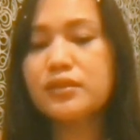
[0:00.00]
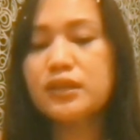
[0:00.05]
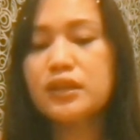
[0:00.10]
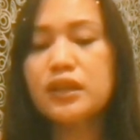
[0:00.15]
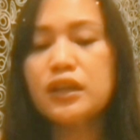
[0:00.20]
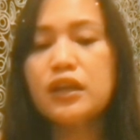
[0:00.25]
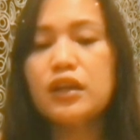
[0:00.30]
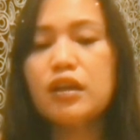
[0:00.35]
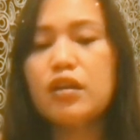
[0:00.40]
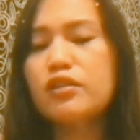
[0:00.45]

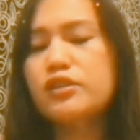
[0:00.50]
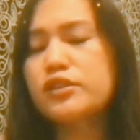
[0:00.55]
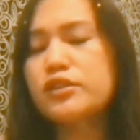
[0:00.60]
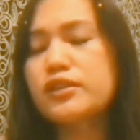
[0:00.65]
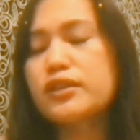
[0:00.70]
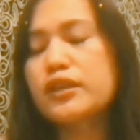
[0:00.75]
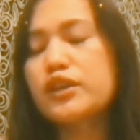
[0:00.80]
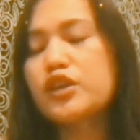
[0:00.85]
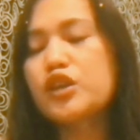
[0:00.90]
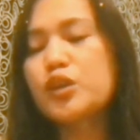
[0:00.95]
Also, like
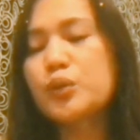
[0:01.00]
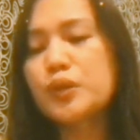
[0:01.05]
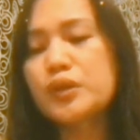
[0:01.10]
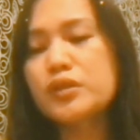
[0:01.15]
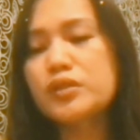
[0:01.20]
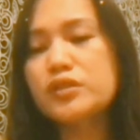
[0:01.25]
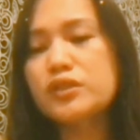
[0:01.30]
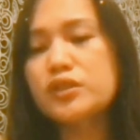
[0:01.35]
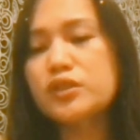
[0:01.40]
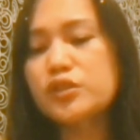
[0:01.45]
going to the
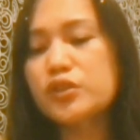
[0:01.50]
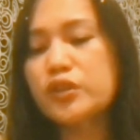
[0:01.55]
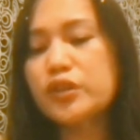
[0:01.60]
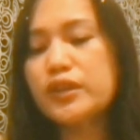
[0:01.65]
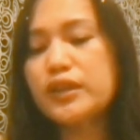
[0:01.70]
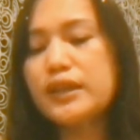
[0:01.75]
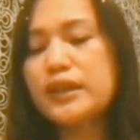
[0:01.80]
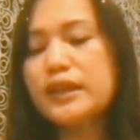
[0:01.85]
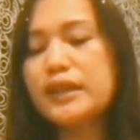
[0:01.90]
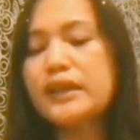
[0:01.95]

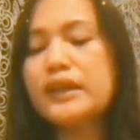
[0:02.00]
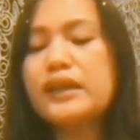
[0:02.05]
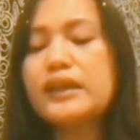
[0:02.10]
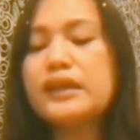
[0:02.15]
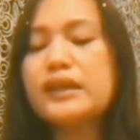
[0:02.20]
toilet,